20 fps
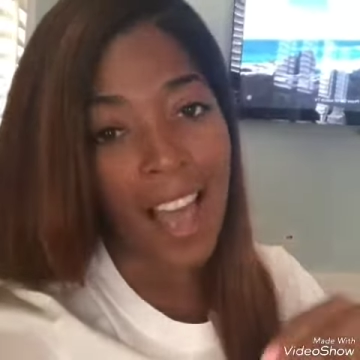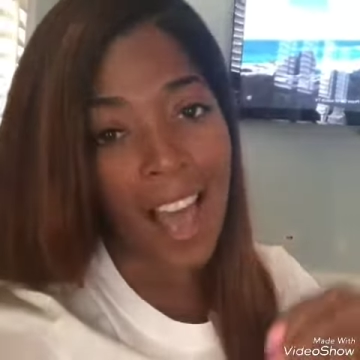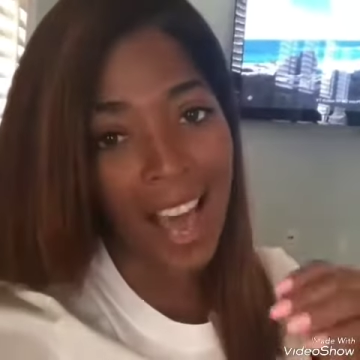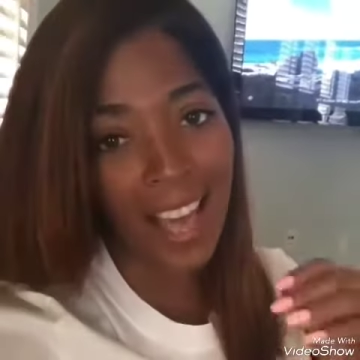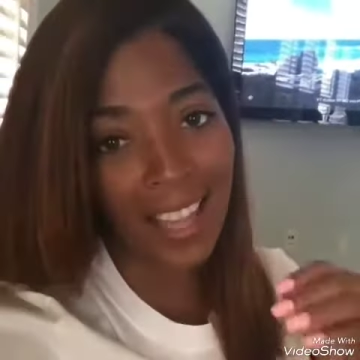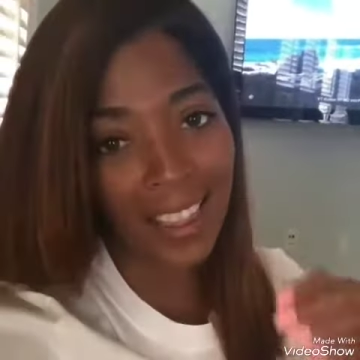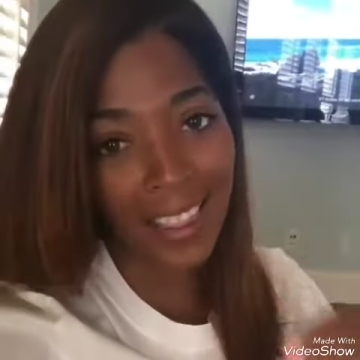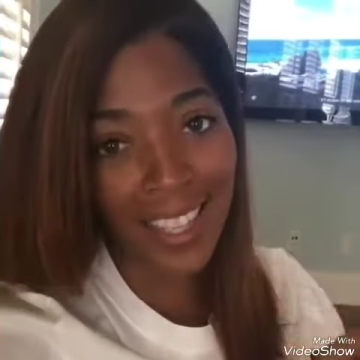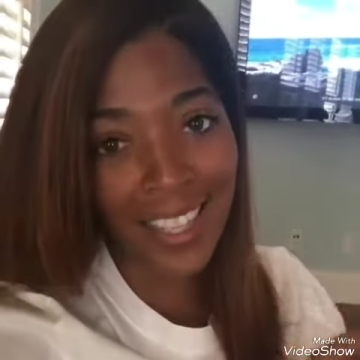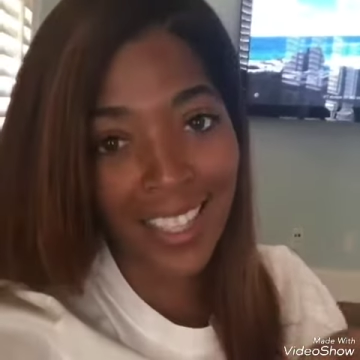
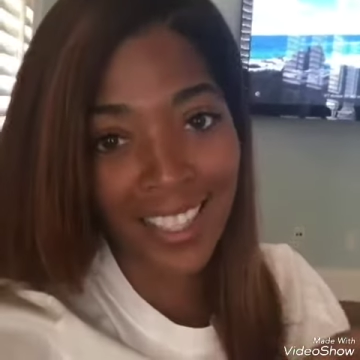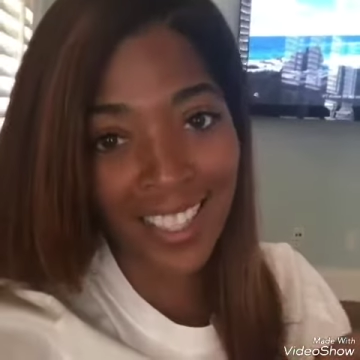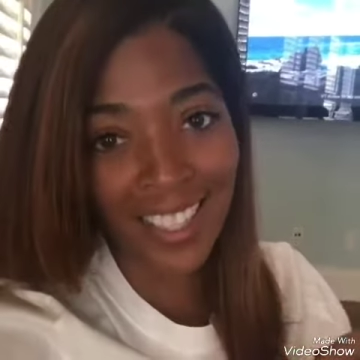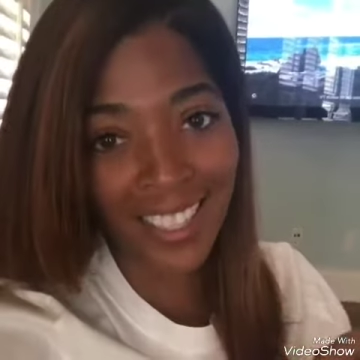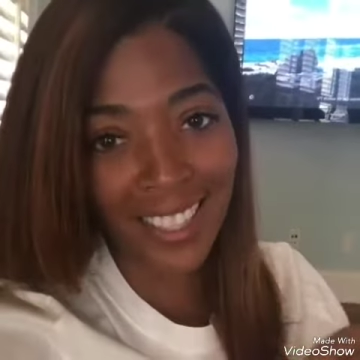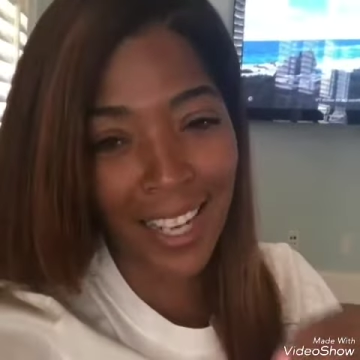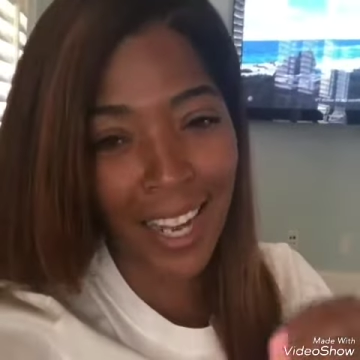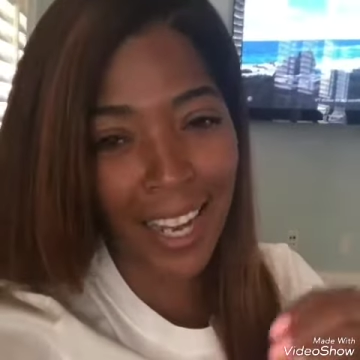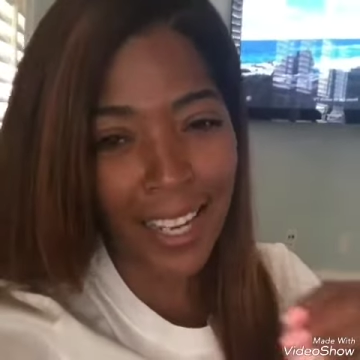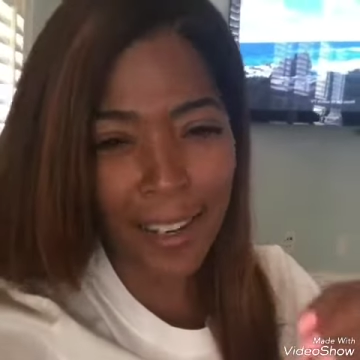I
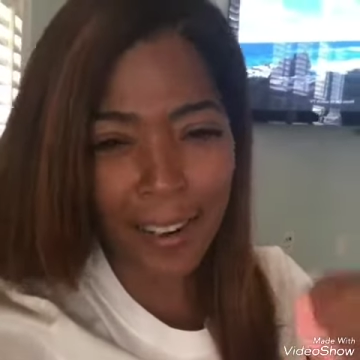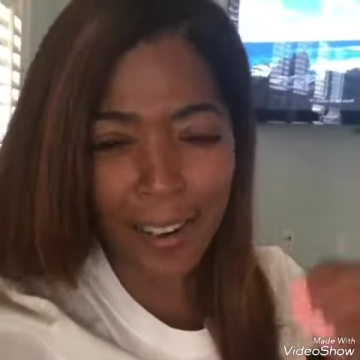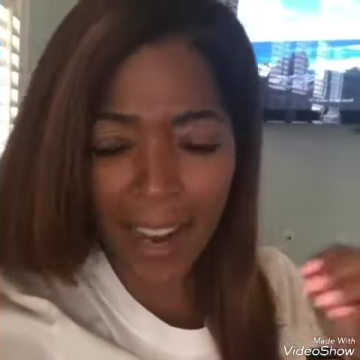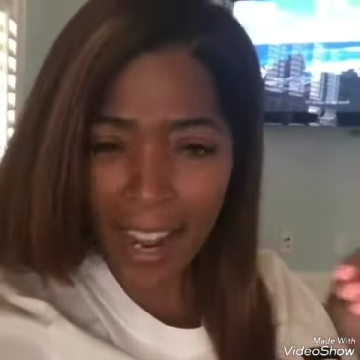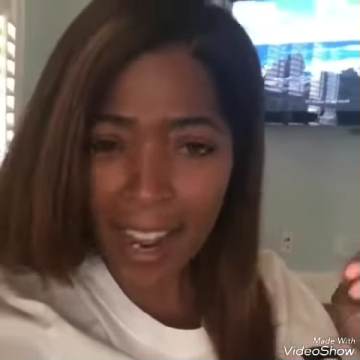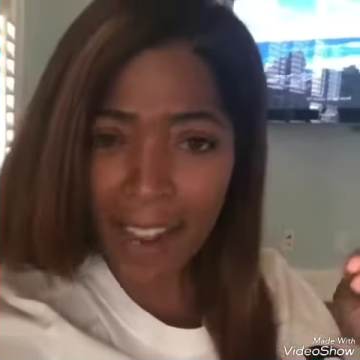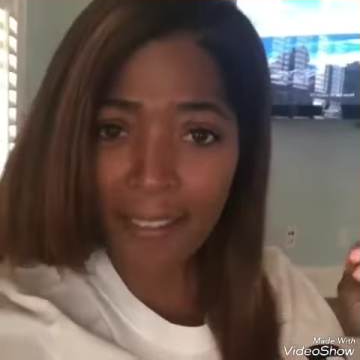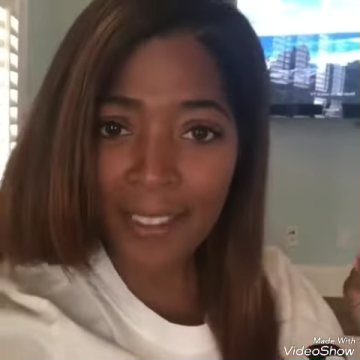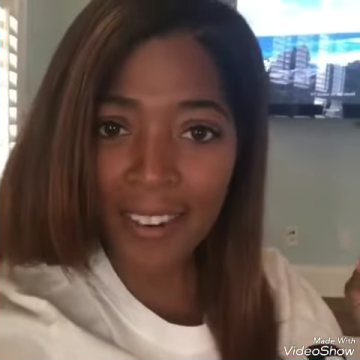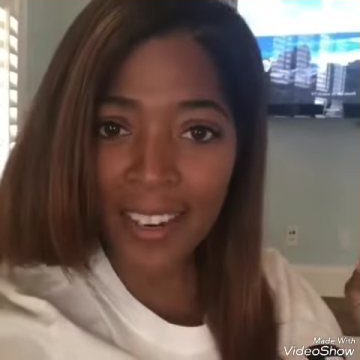listen and I hear
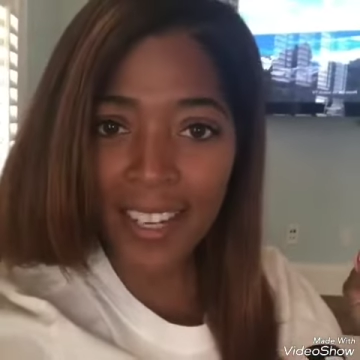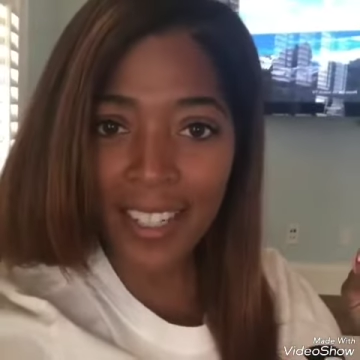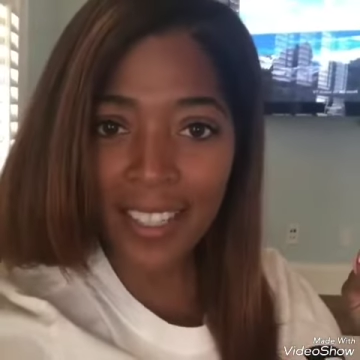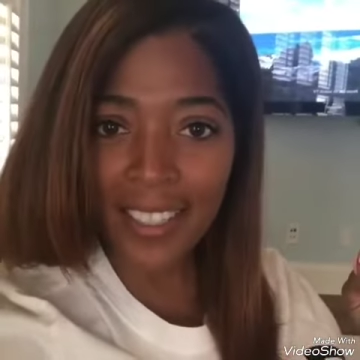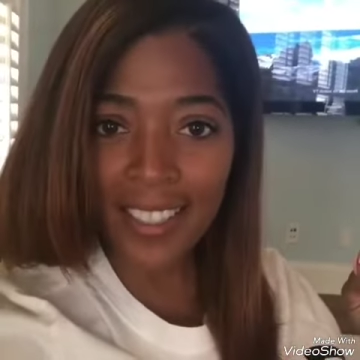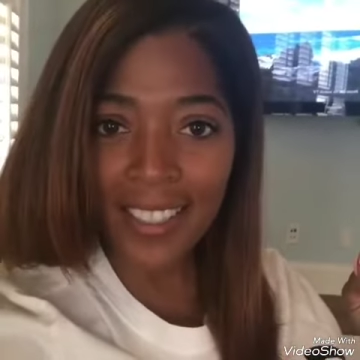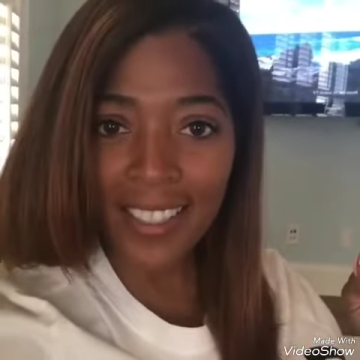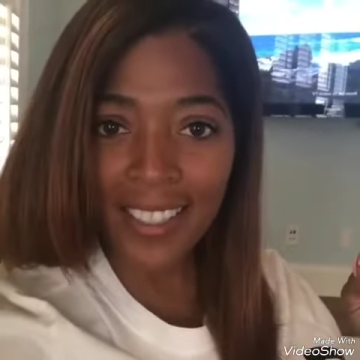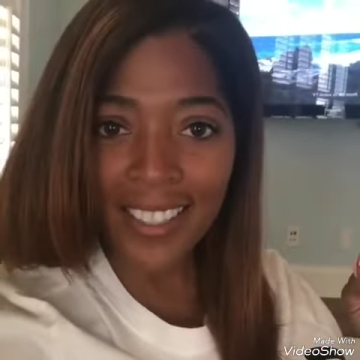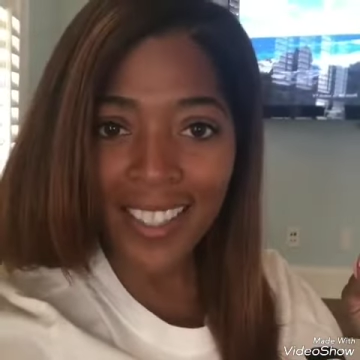Avery
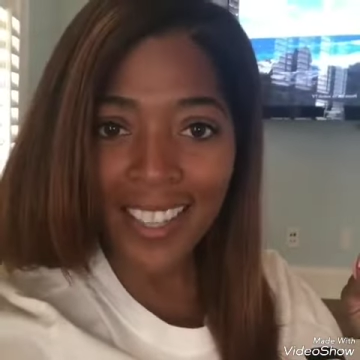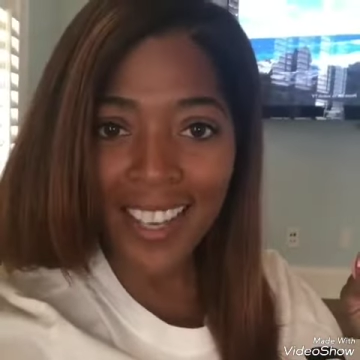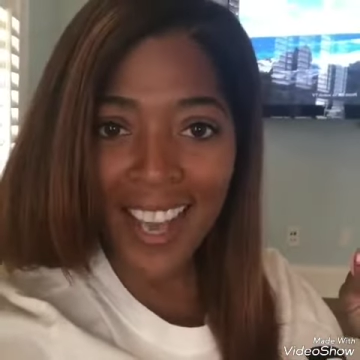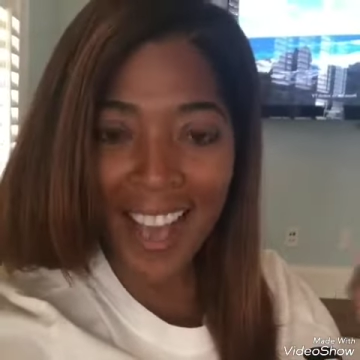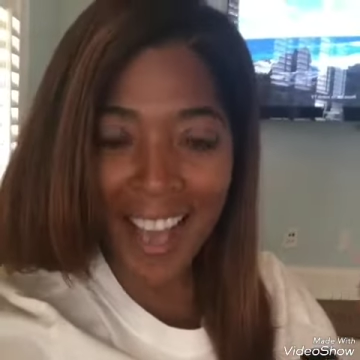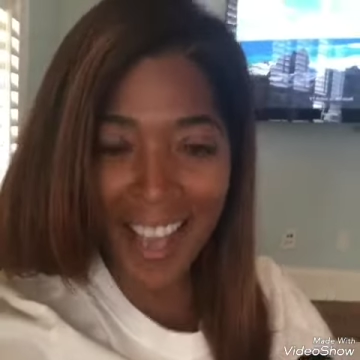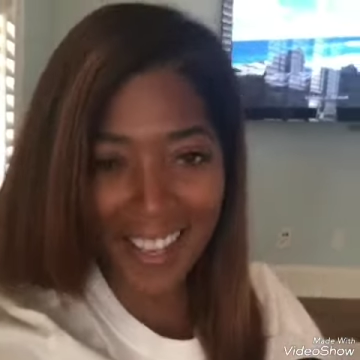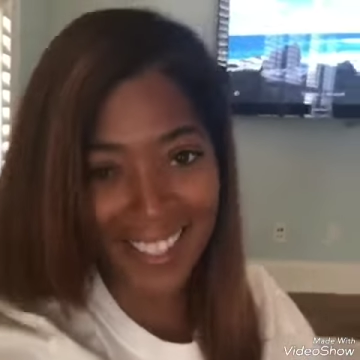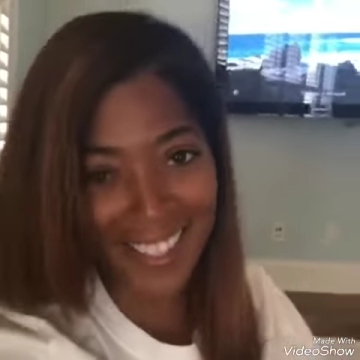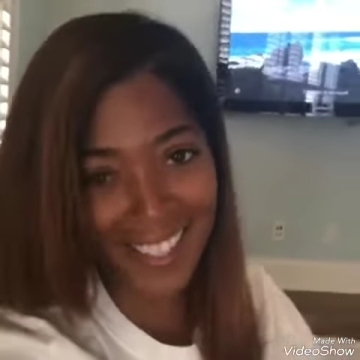
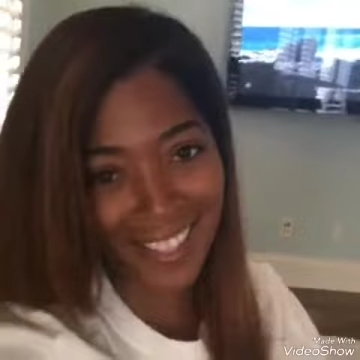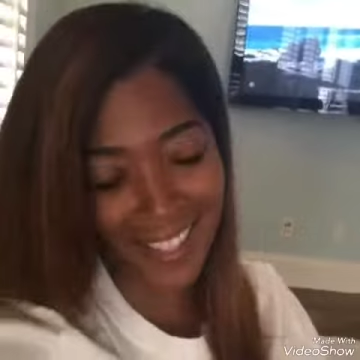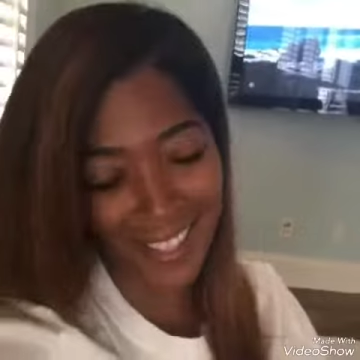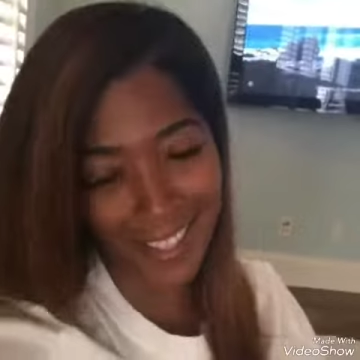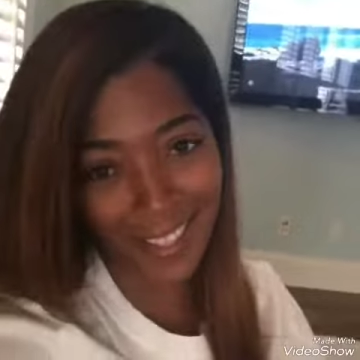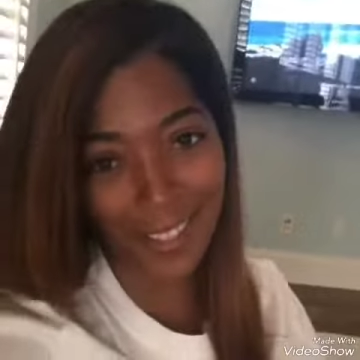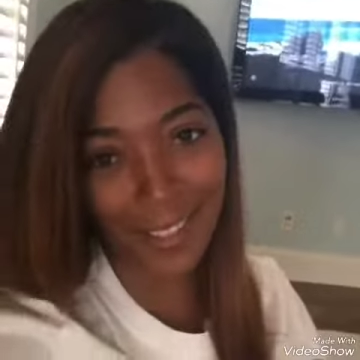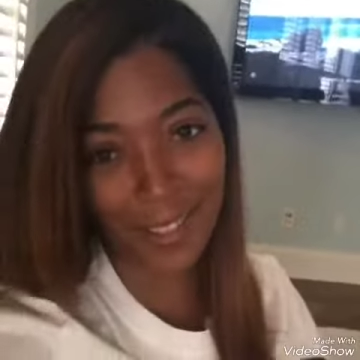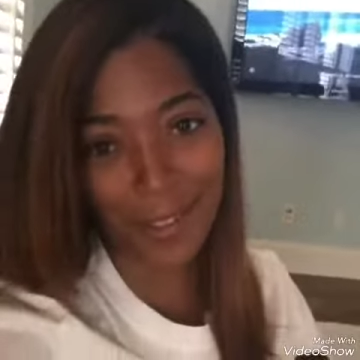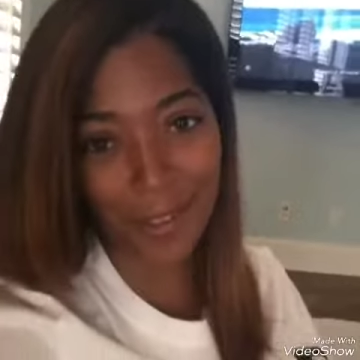asking
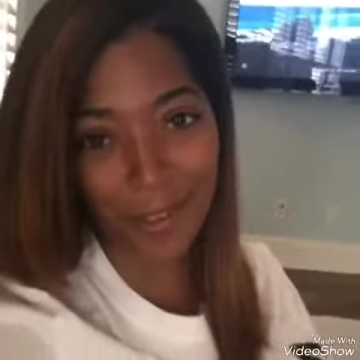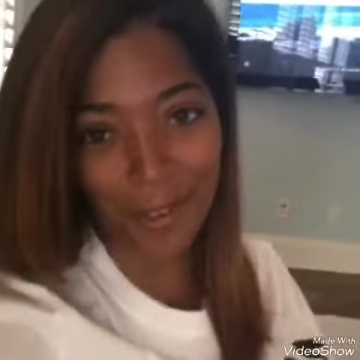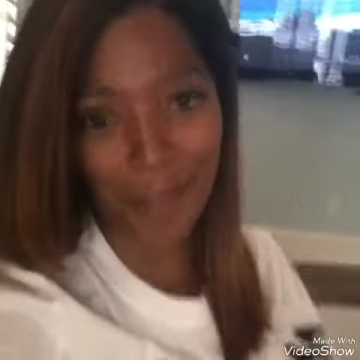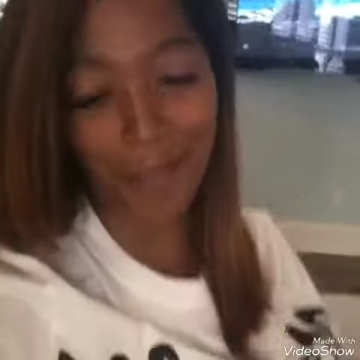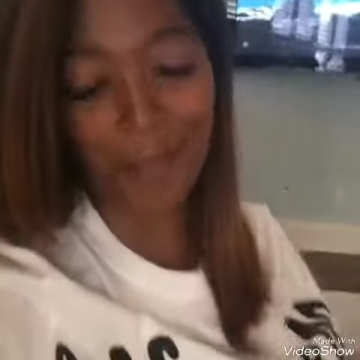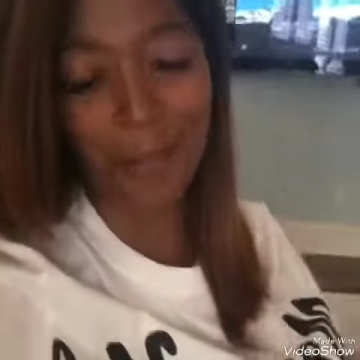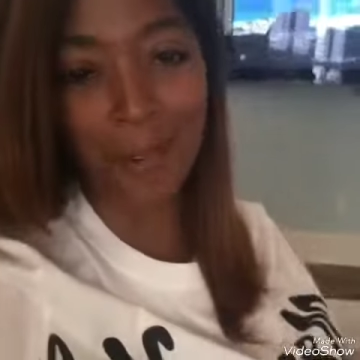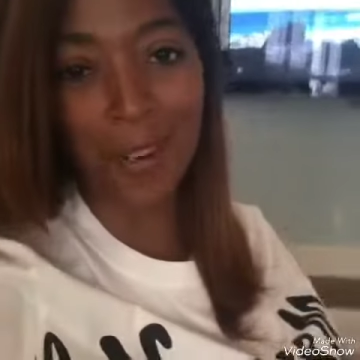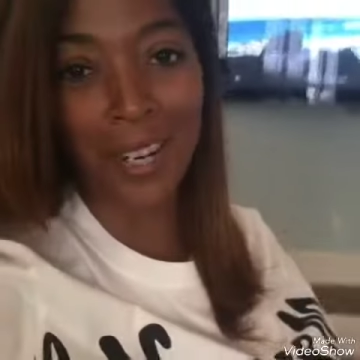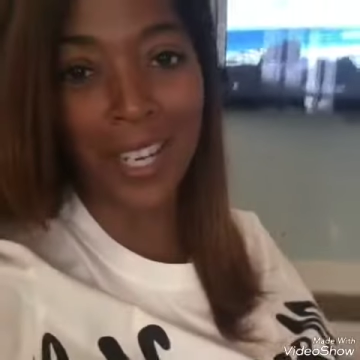the little
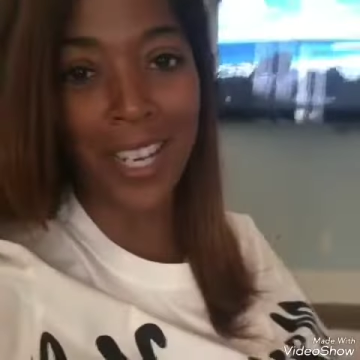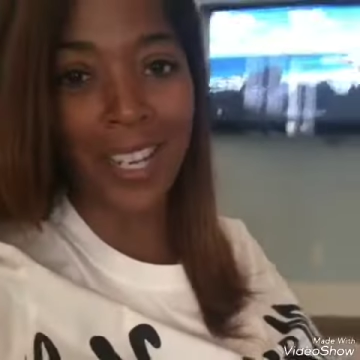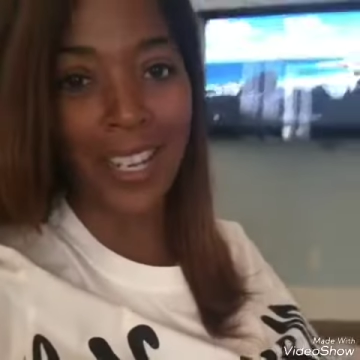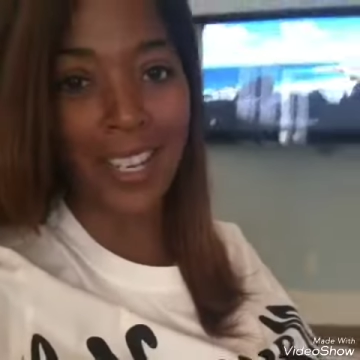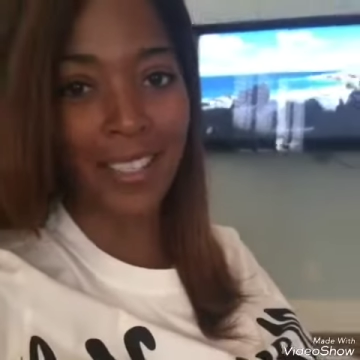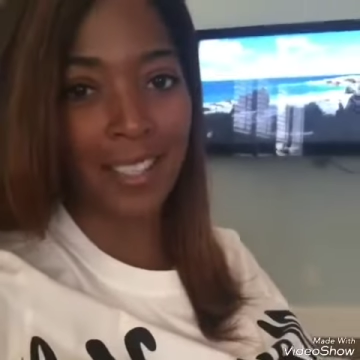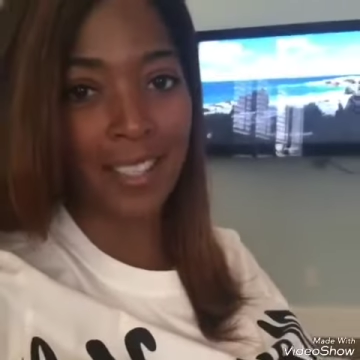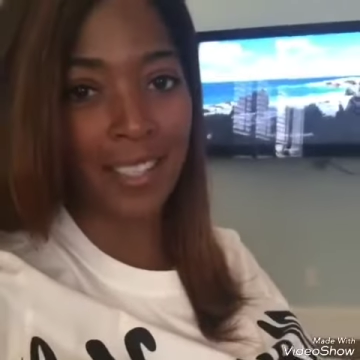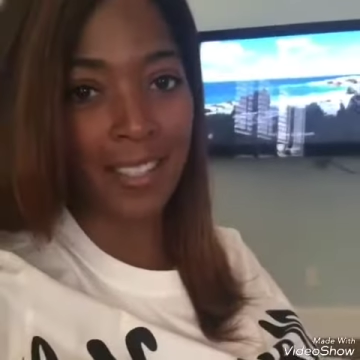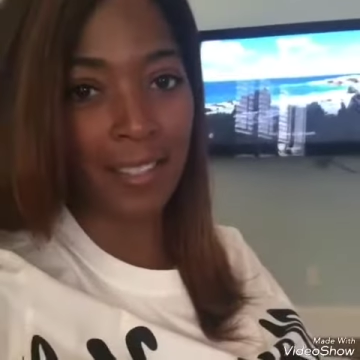girl for a
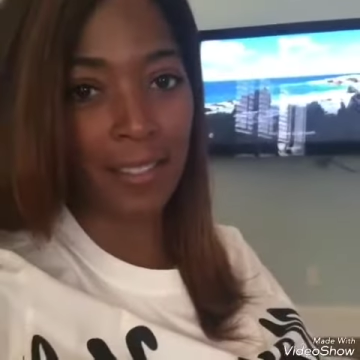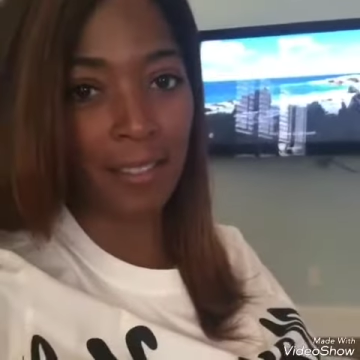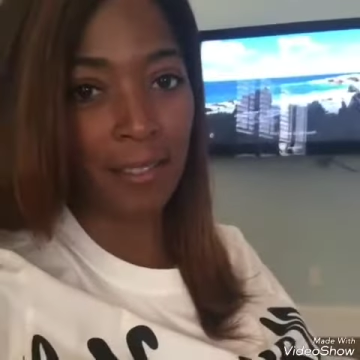kiss.